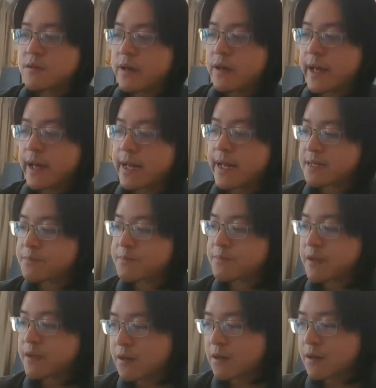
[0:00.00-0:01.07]
an example of
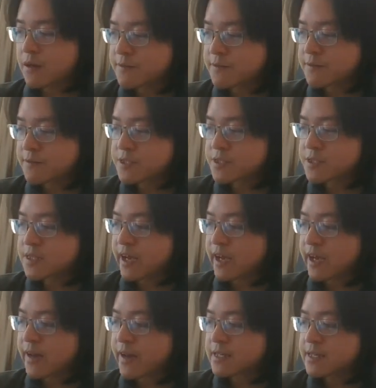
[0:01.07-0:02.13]
a constant function is
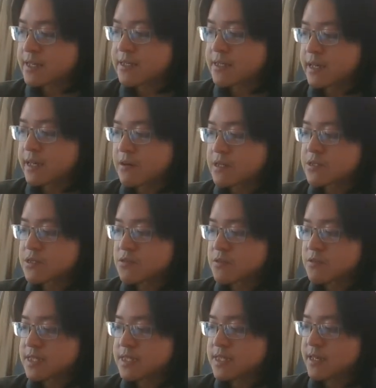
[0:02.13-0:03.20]
fx equals to
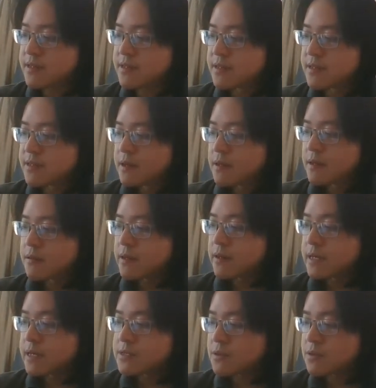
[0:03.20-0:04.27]
c, right?
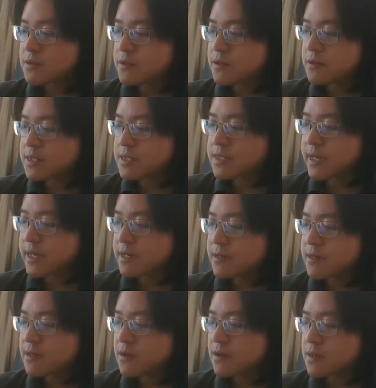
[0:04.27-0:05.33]
So you just get a
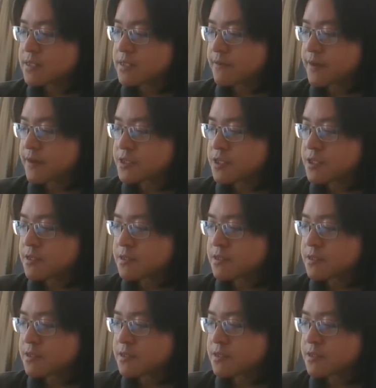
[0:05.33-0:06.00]
constant function,